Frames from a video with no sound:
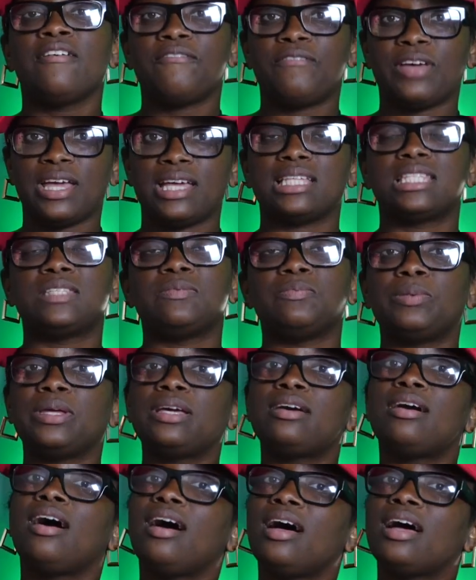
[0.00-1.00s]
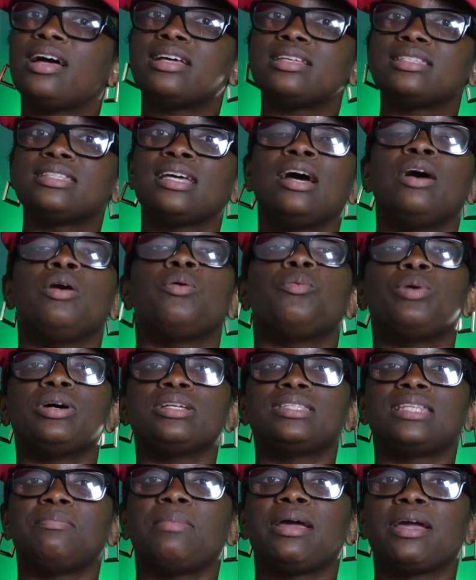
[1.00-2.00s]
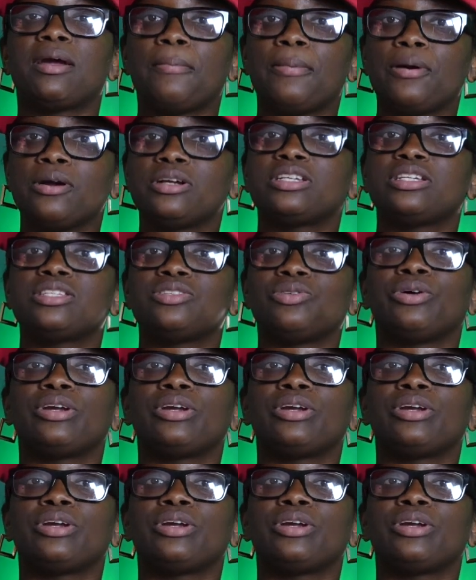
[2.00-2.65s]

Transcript: face because once they make a purchase